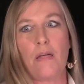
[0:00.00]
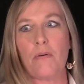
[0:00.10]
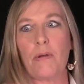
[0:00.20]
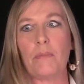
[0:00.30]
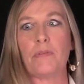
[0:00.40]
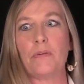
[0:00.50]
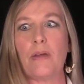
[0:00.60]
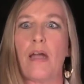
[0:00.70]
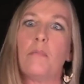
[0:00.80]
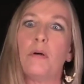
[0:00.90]
all the way up to
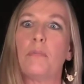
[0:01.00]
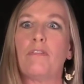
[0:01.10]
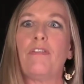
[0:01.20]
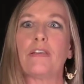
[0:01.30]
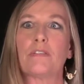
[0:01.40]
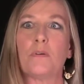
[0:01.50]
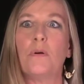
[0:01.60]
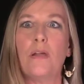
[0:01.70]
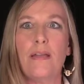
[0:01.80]
now I'm a professor